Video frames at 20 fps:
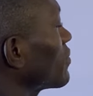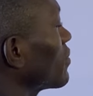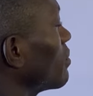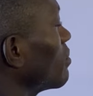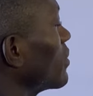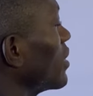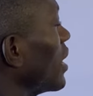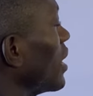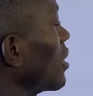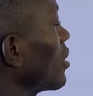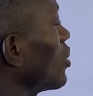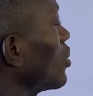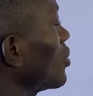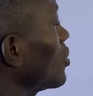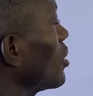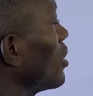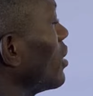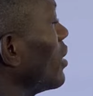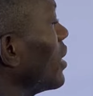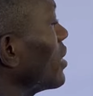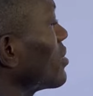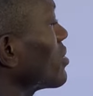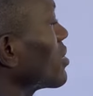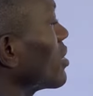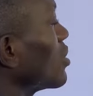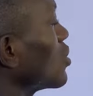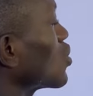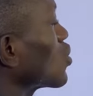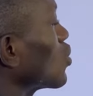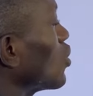from Dangote, let's
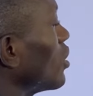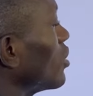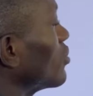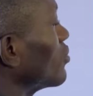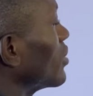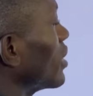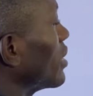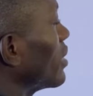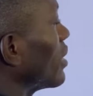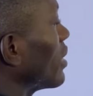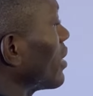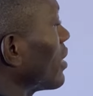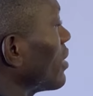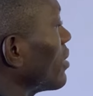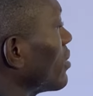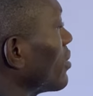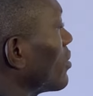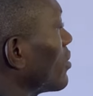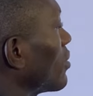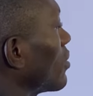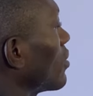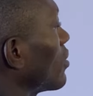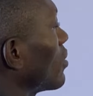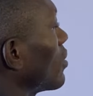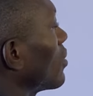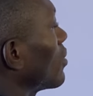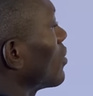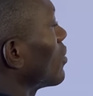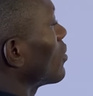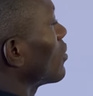say 200 naira.
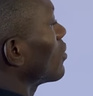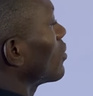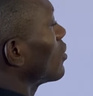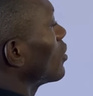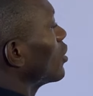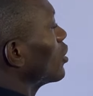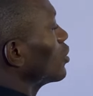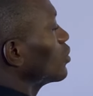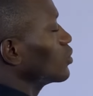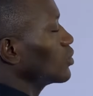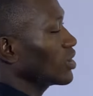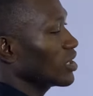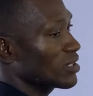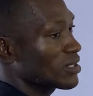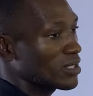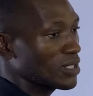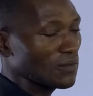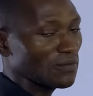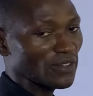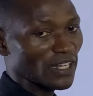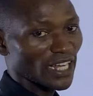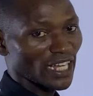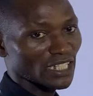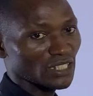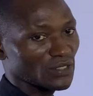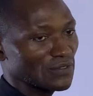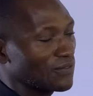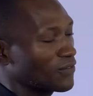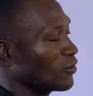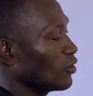We receive
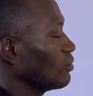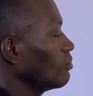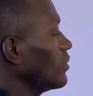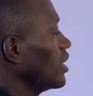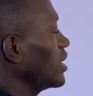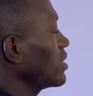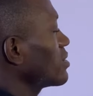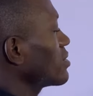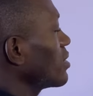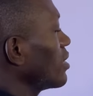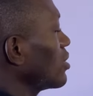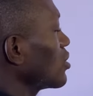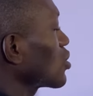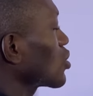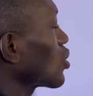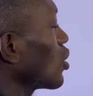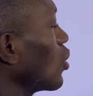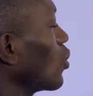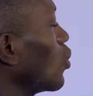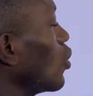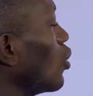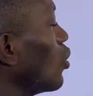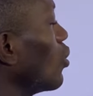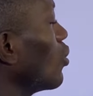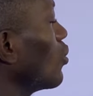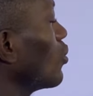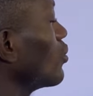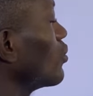cash from, let's say, Sanwo.